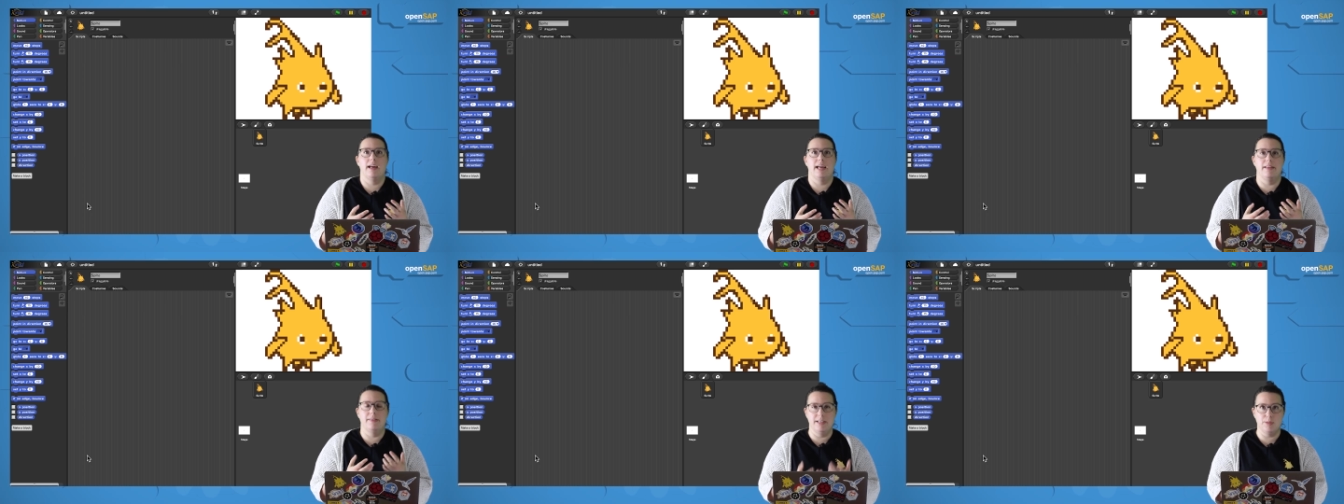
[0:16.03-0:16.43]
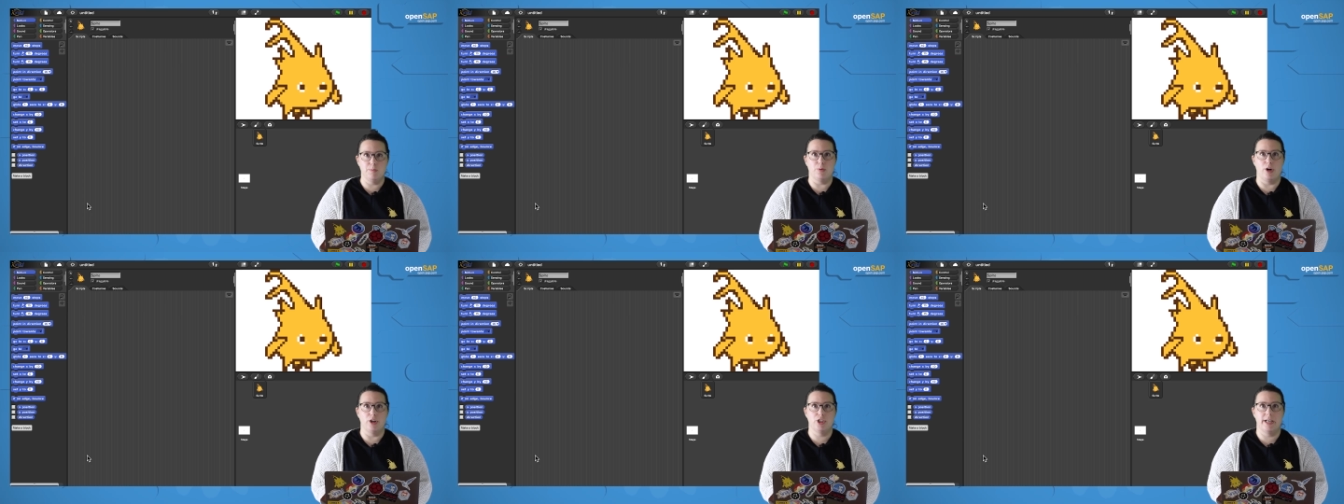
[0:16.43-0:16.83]
In this
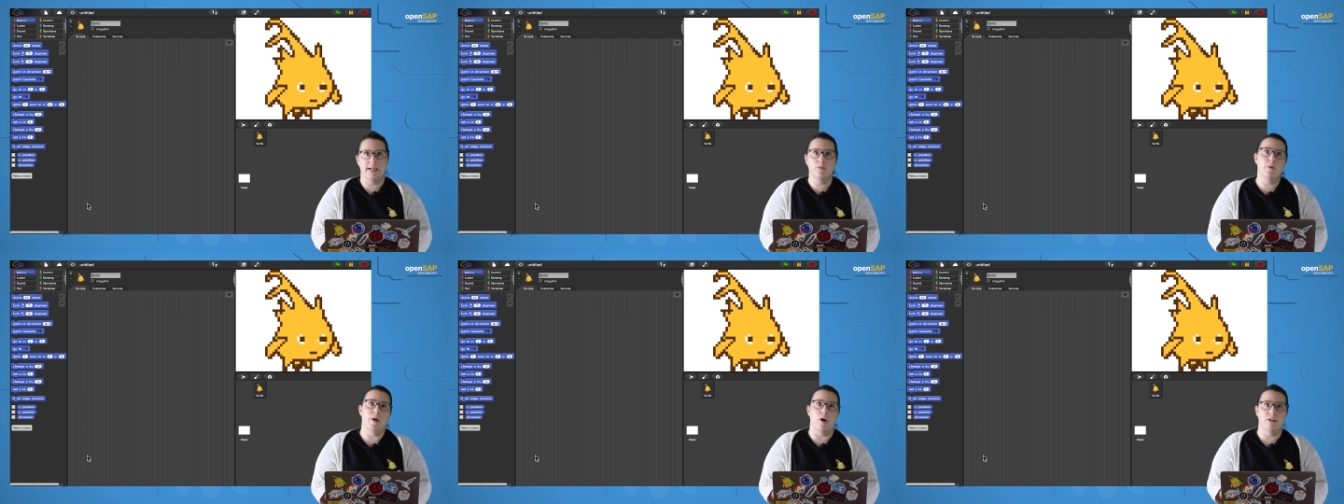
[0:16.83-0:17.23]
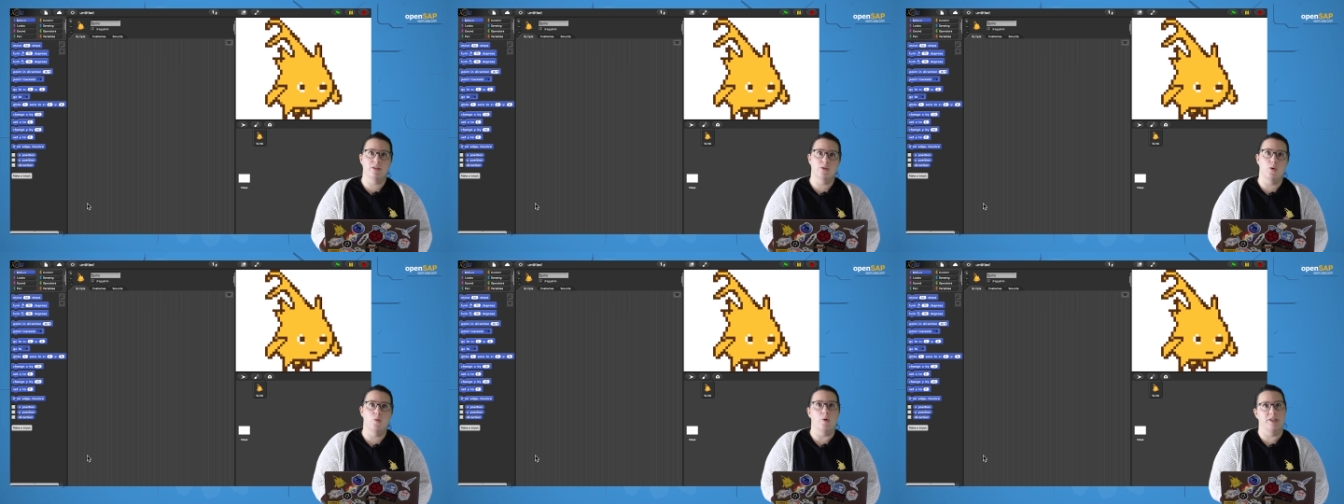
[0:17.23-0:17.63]
project we
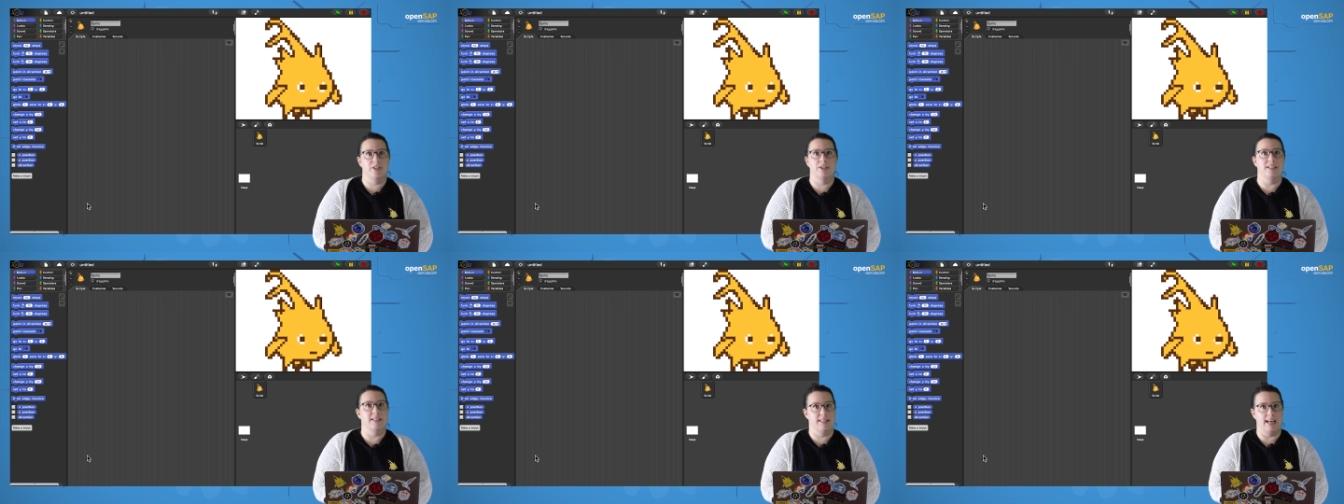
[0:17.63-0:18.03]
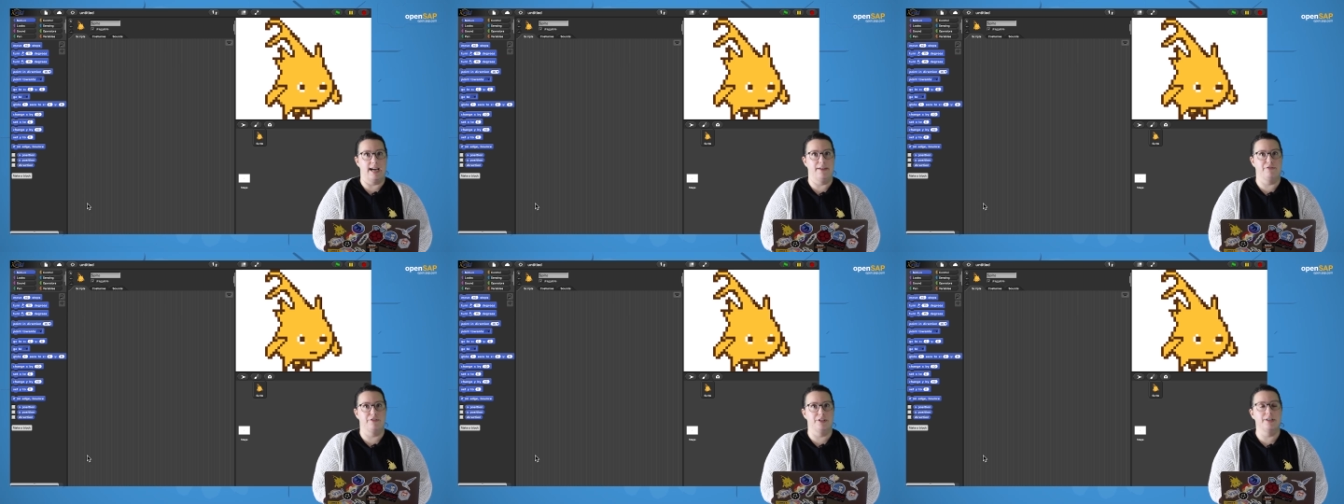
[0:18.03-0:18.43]
also want to
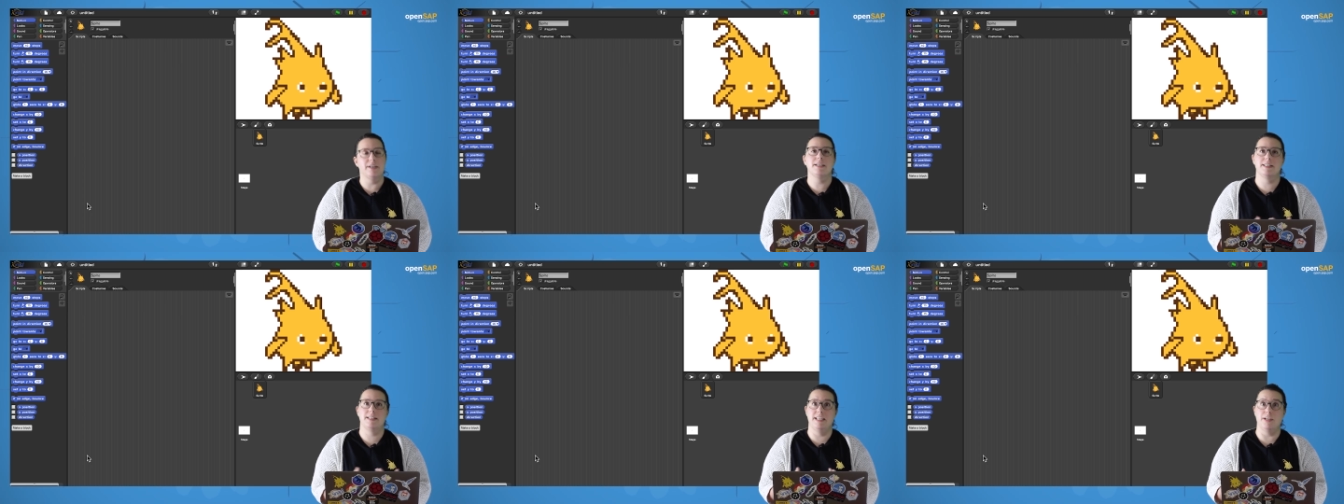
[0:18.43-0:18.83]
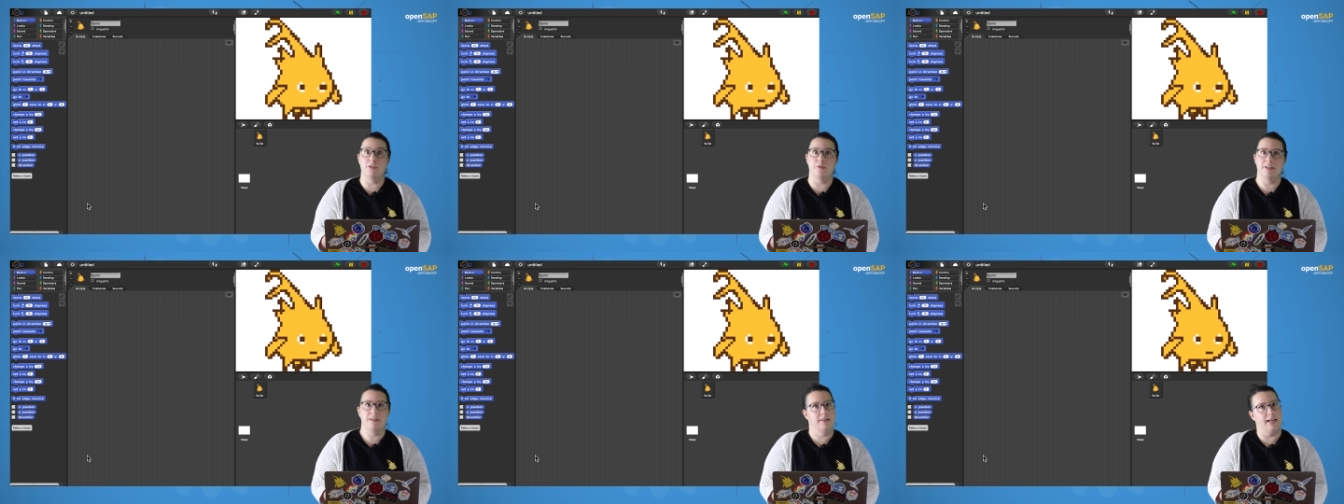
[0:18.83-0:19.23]
decipher a
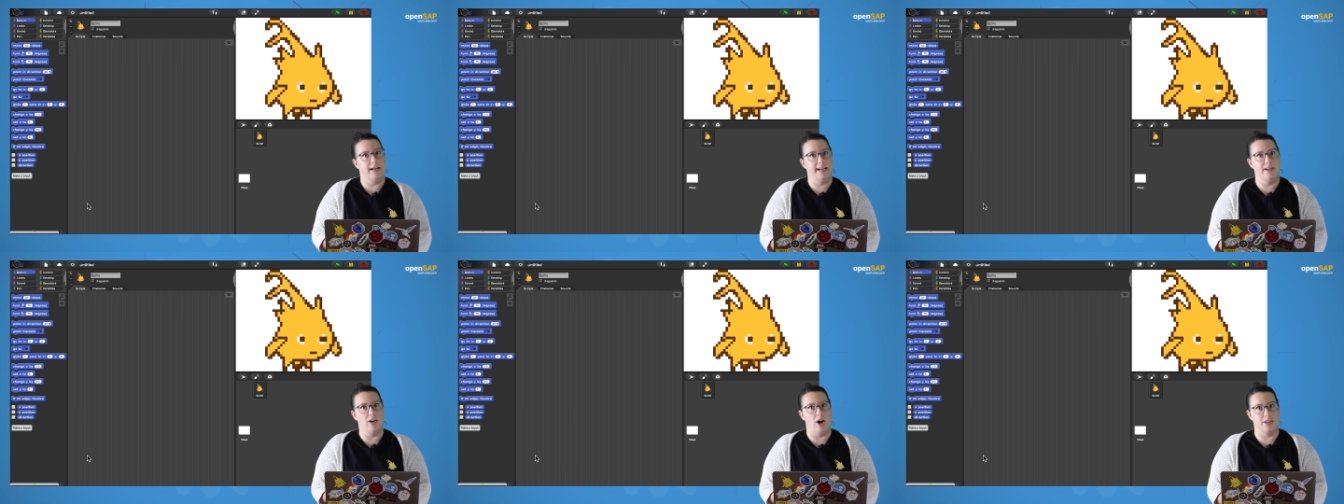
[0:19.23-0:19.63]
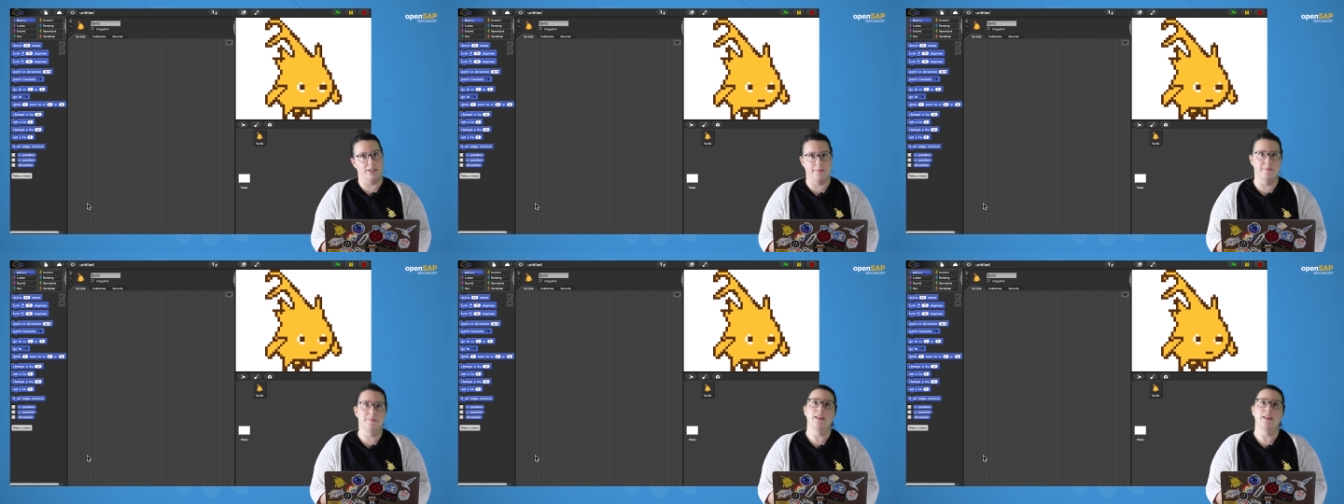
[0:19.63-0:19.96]
secret that I got.